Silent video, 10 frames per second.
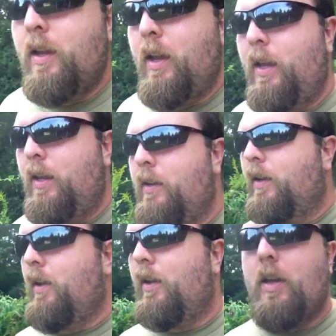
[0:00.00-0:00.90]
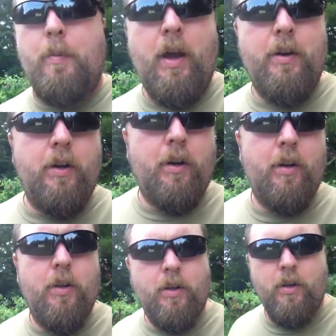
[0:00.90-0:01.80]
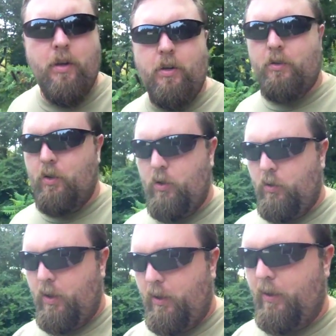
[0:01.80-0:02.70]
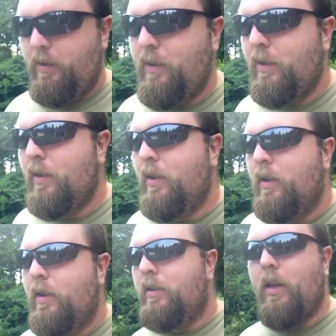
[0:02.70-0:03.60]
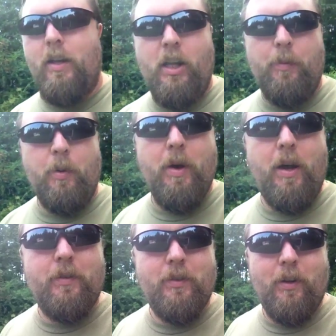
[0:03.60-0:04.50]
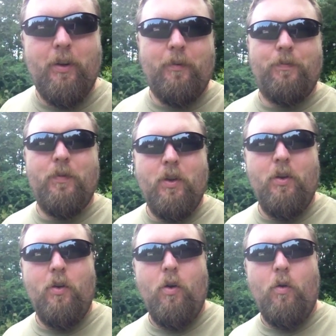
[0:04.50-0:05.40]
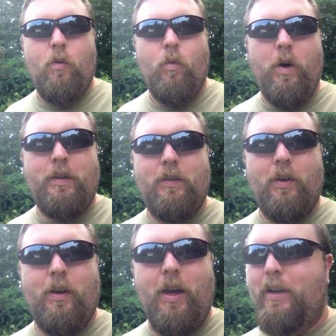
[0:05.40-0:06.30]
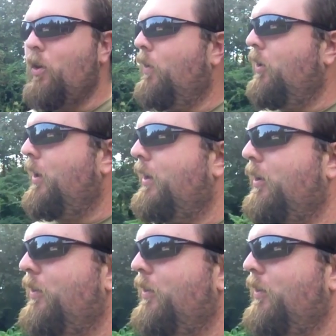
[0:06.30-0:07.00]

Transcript: and I'm out here to tell you a little bit about what had going on out here